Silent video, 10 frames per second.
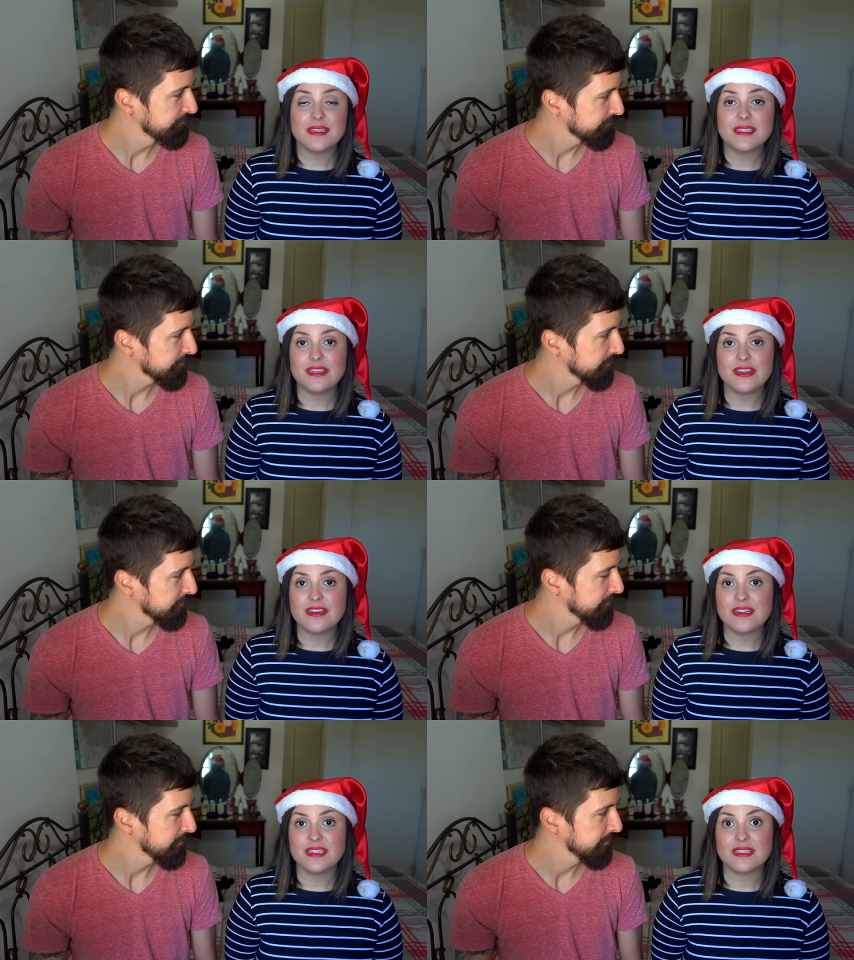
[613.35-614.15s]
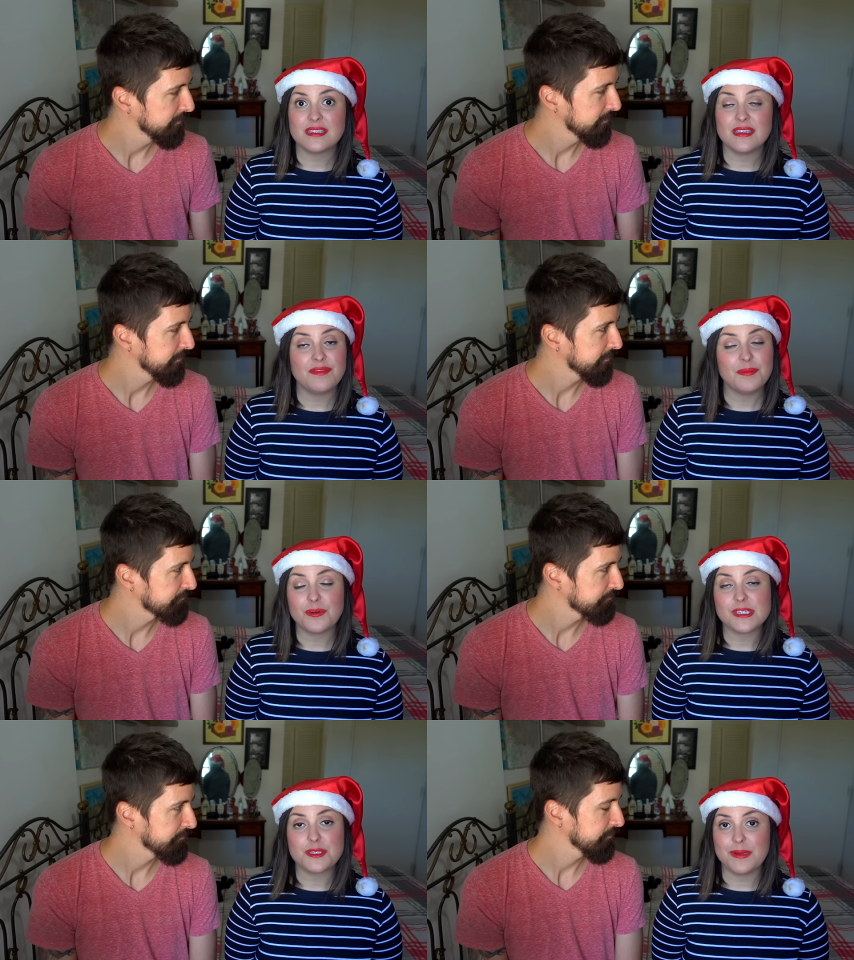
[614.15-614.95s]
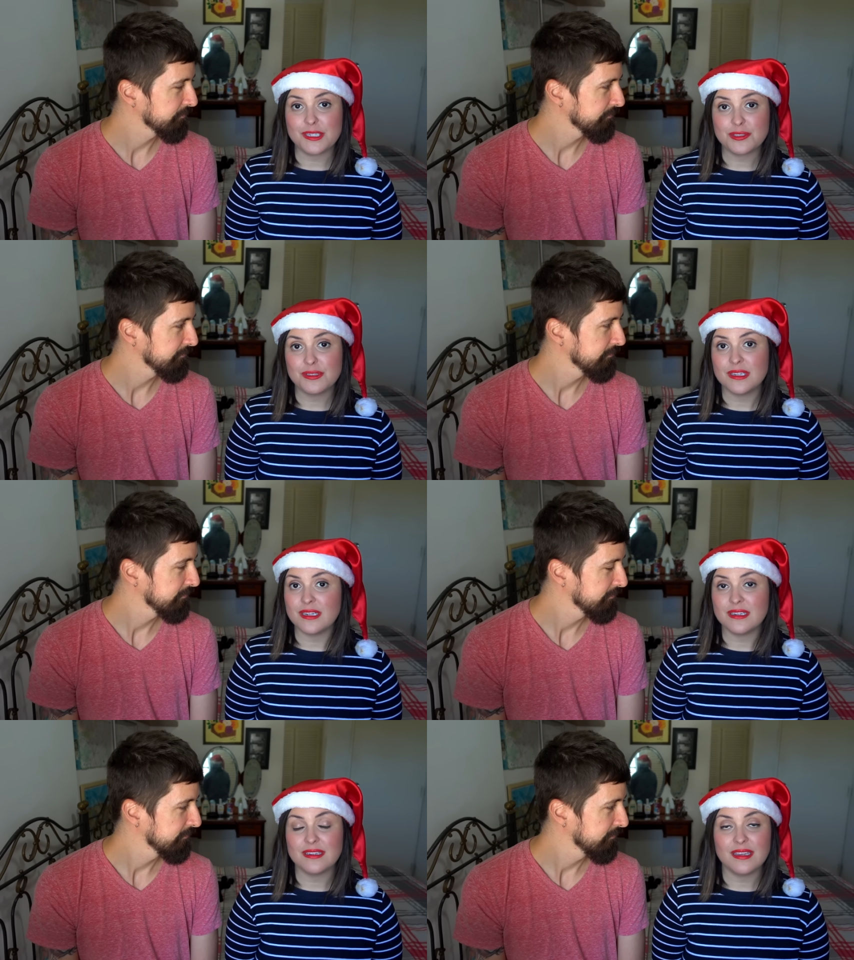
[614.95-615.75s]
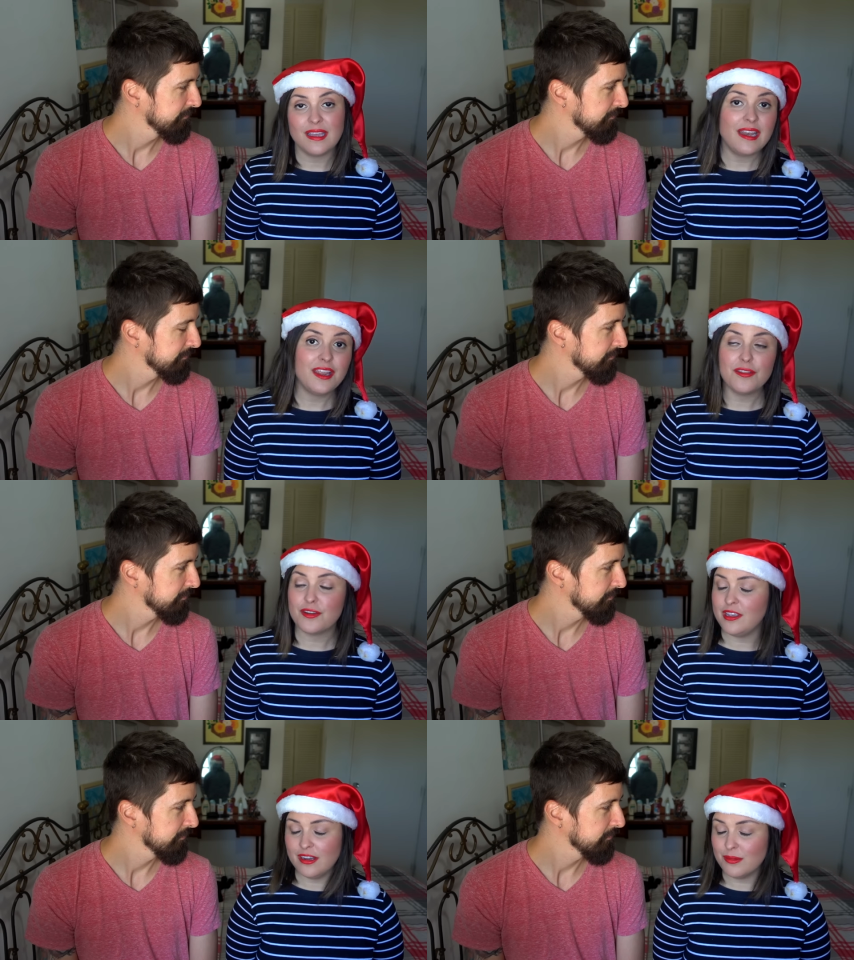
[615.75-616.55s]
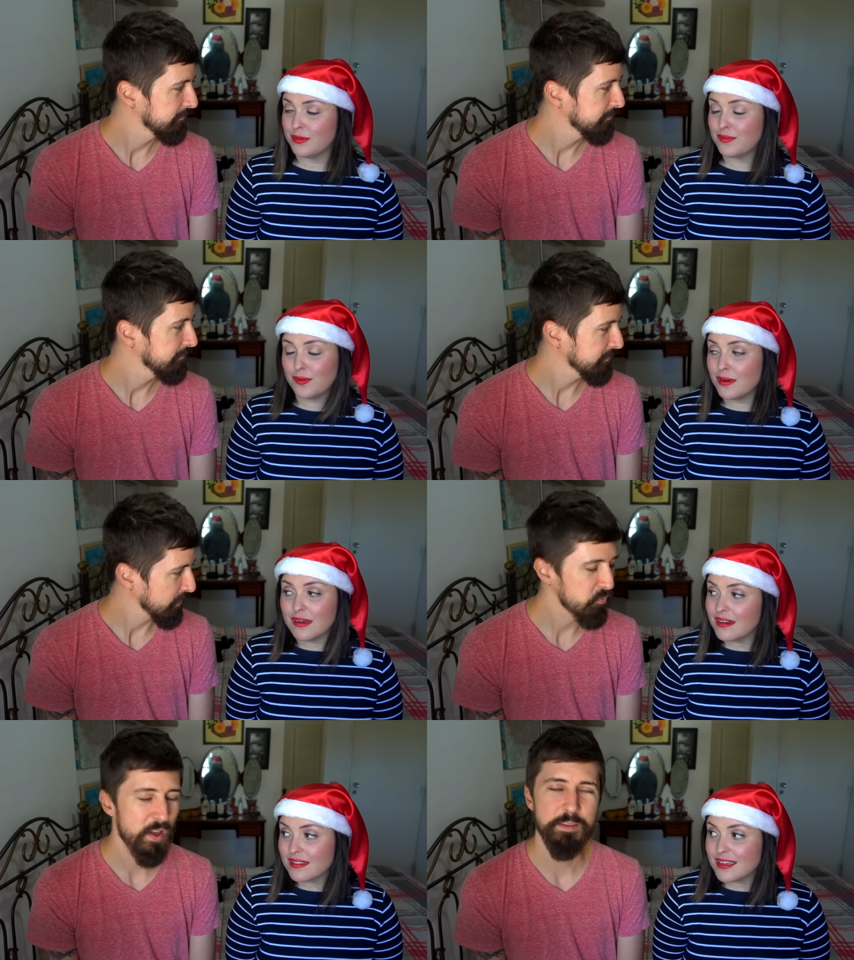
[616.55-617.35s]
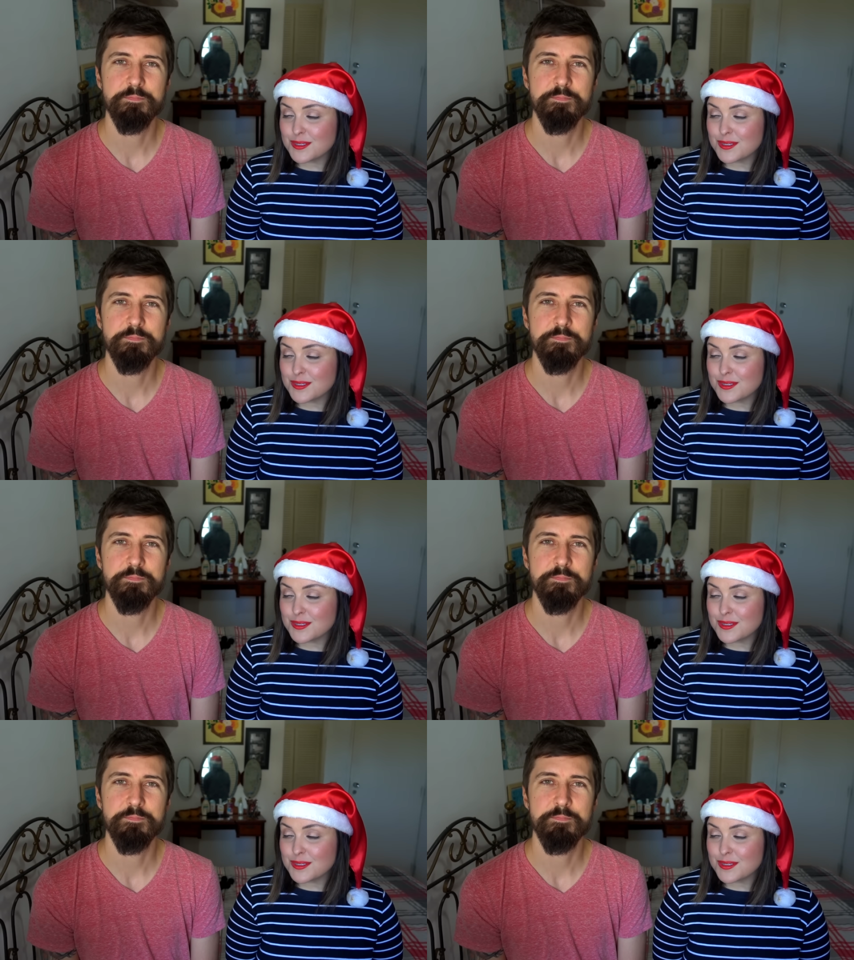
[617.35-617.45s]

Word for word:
Speaker 1: this year is even more special than any other year before right.